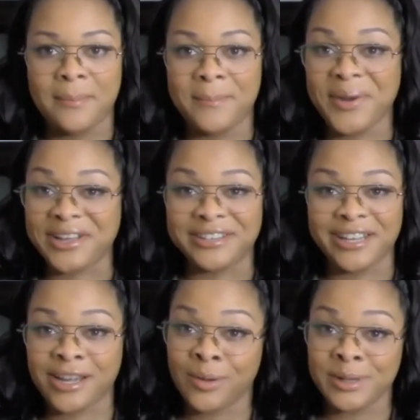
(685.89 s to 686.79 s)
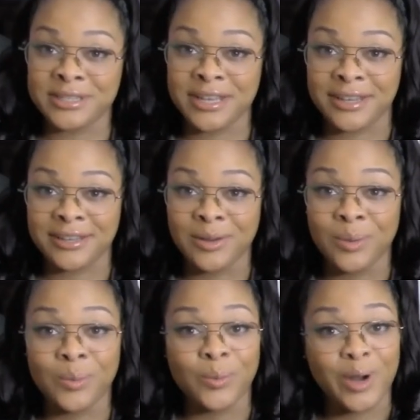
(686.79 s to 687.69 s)
But like I always say,
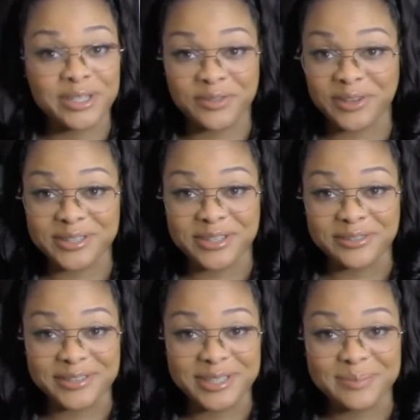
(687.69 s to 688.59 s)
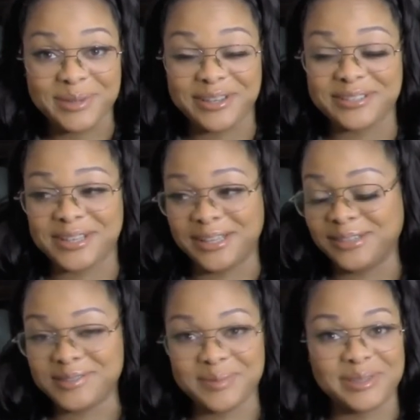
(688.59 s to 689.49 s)
watch for yourself. Just because I
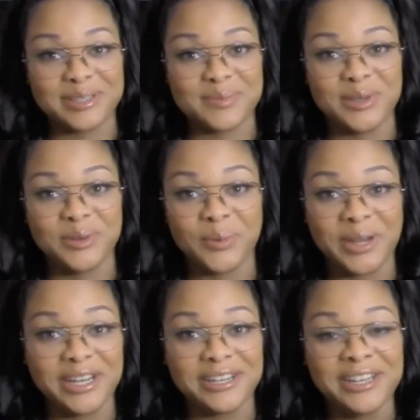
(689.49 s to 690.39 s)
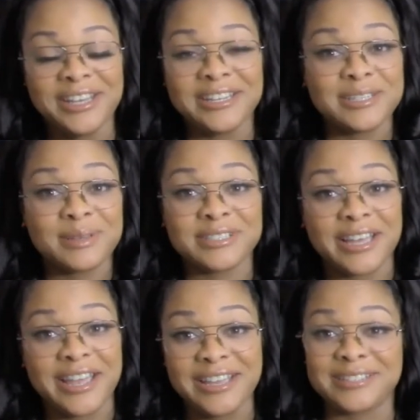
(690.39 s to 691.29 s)
love something doesn't mean you won't hate it. Just because
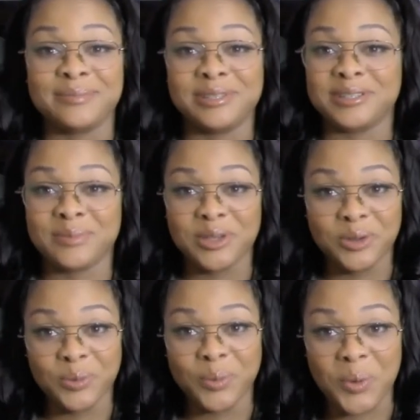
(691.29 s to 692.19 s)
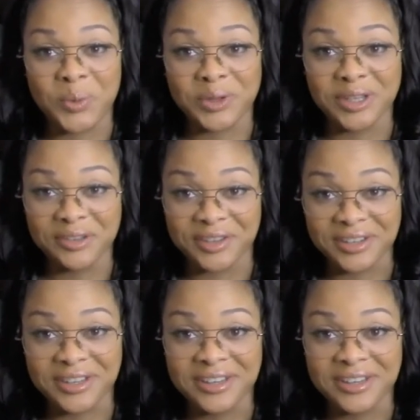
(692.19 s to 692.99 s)
I hate something doesn't mean you won't love it.